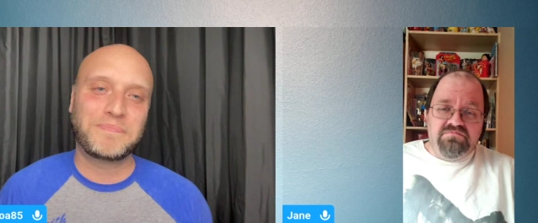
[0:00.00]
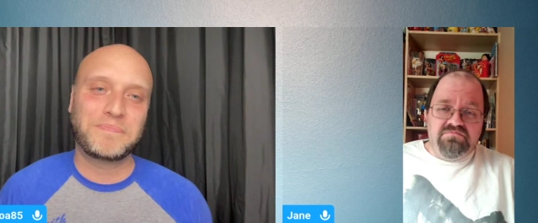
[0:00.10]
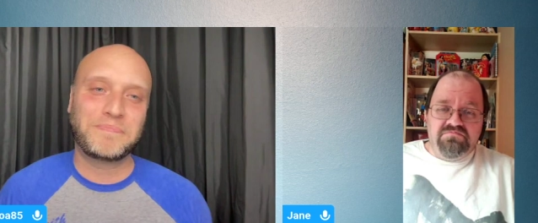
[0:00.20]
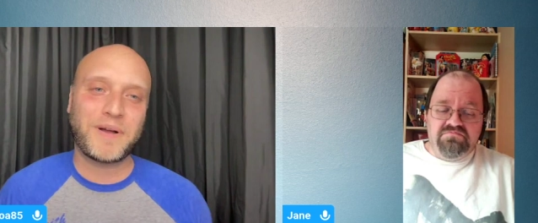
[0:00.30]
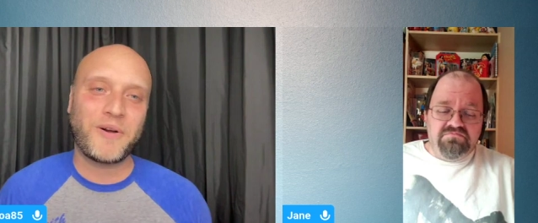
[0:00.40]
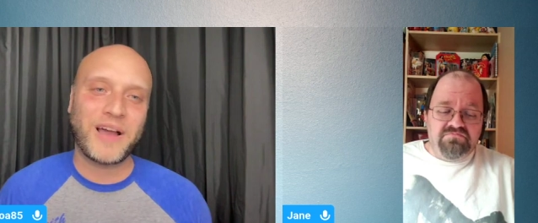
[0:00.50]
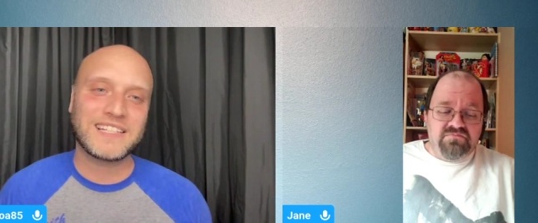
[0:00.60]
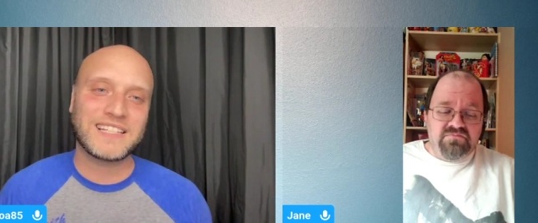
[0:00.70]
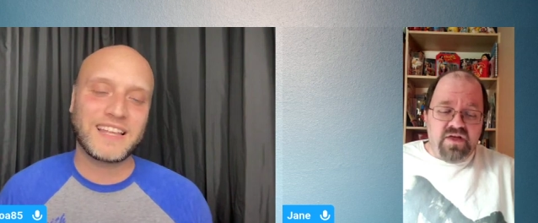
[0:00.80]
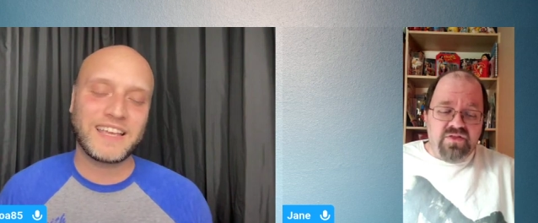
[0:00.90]
Speaker 1: Bo has
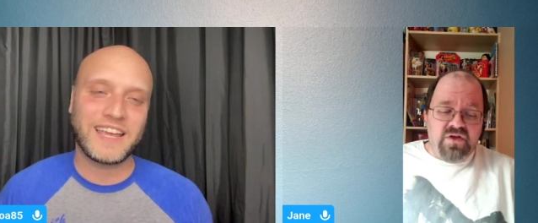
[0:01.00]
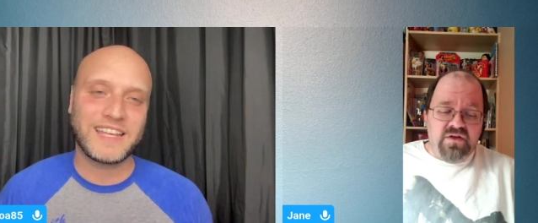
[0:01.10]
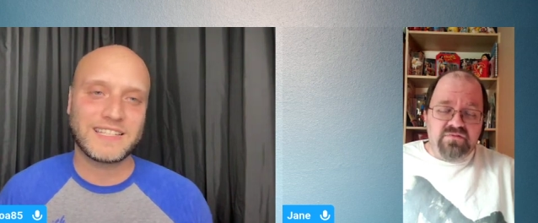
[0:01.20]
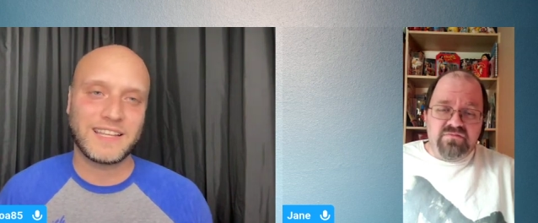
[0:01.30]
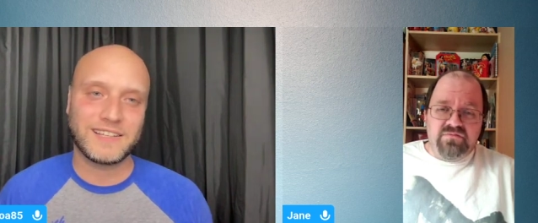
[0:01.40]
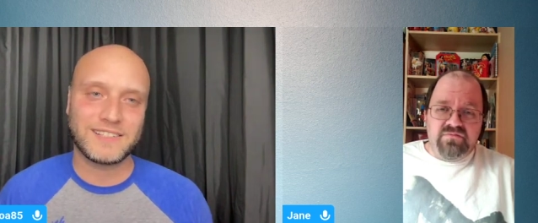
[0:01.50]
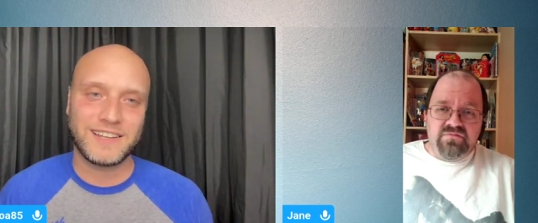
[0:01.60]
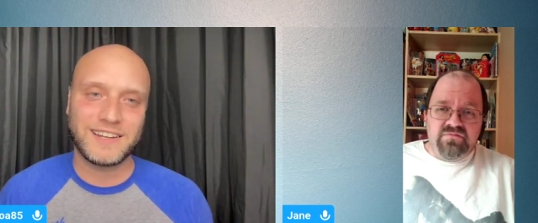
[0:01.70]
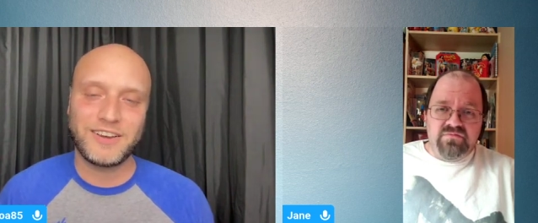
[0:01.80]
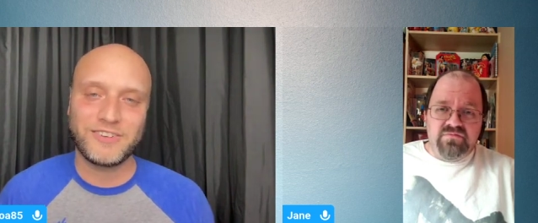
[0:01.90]
to like get his things in
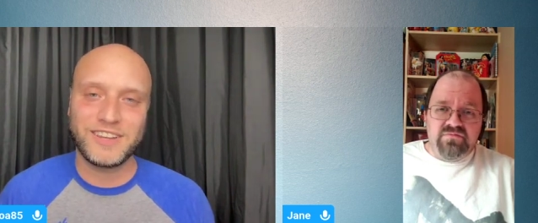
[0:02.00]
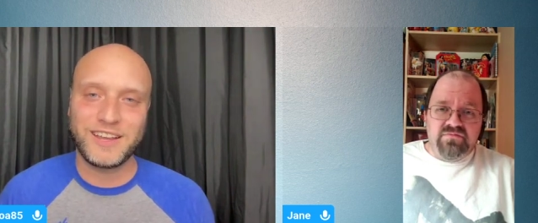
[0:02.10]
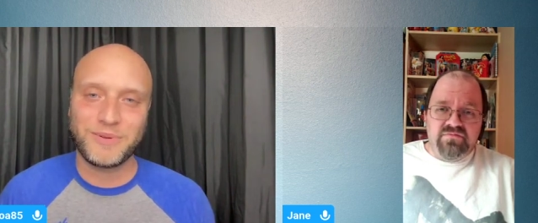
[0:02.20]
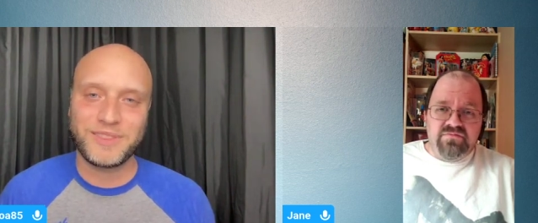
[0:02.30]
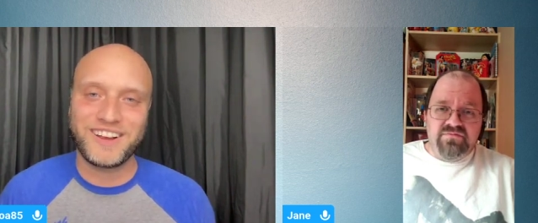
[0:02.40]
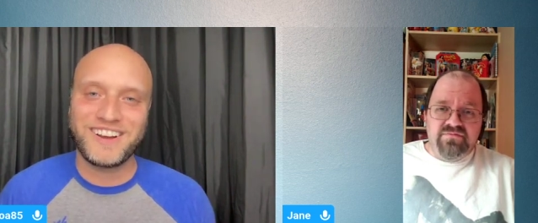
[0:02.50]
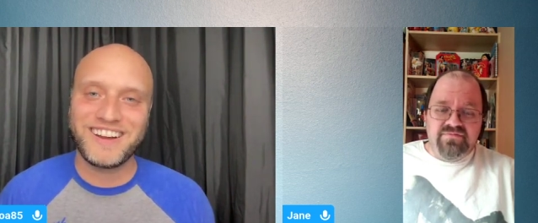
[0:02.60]
here and there with her.